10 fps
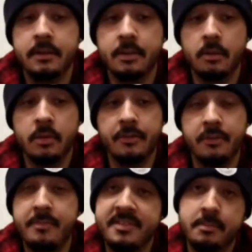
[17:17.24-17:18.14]
So if
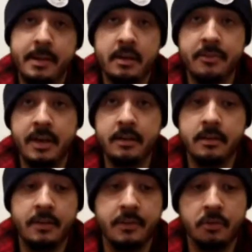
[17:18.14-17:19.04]
you've missed a bit of it,
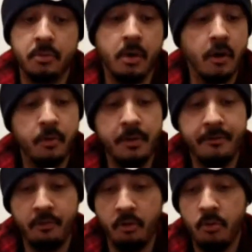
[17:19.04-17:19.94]
if you've come halfway
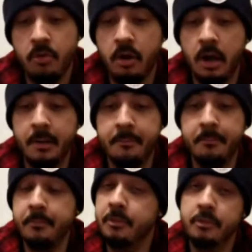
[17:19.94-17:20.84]
through,
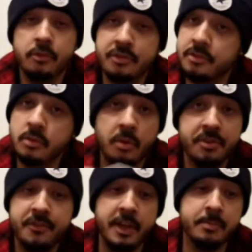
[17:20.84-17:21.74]
just go
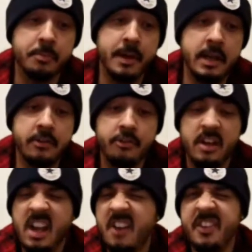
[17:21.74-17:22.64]
onto the Facebook page.
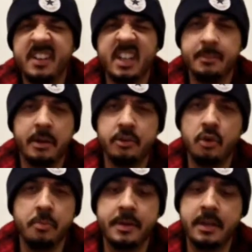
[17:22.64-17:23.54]
I think it takes about
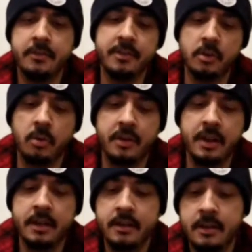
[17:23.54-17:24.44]
2 minutes for you to go on
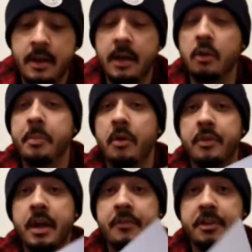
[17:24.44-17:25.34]
there, and it'll be on
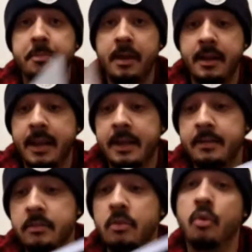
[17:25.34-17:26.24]
there for you to play
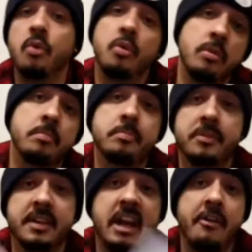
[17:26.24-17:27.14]
again or
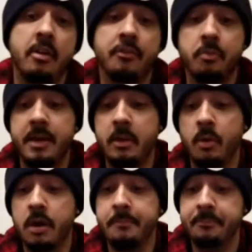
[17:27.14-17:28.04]
carry on from where you
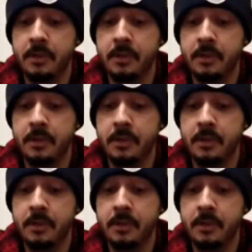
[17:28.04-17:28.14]
are.